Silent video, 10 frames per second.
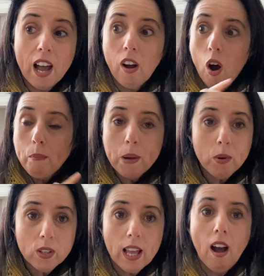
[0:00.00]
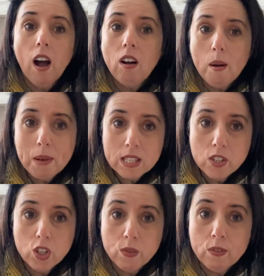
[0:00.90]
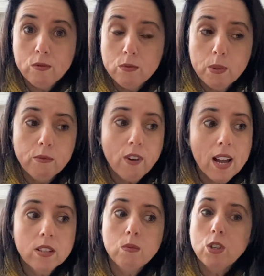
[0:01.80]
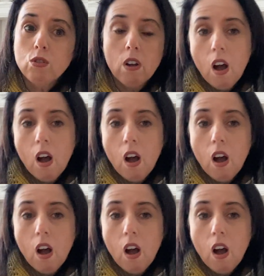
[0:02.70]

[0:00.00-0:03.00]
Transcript: on my birthday, I got messages from some friends, which